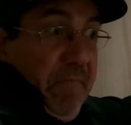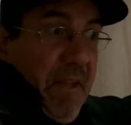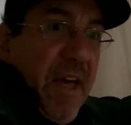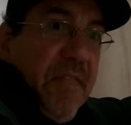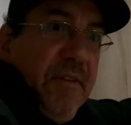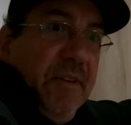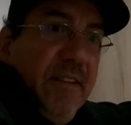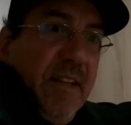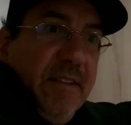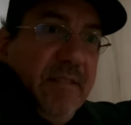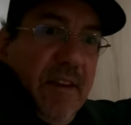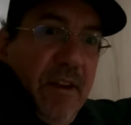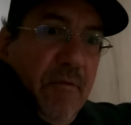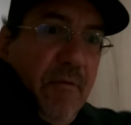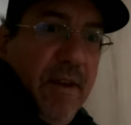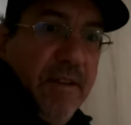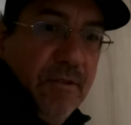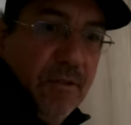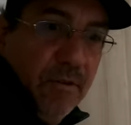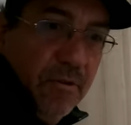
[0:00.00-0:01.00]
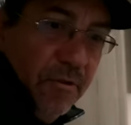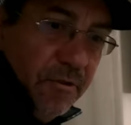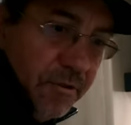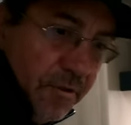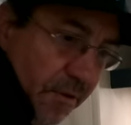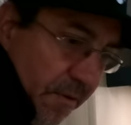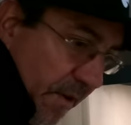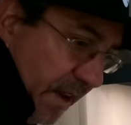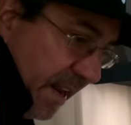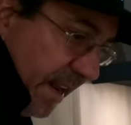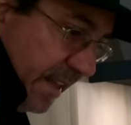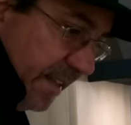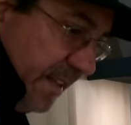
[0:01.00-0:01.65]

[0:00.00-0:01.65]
I think that's a great solution, great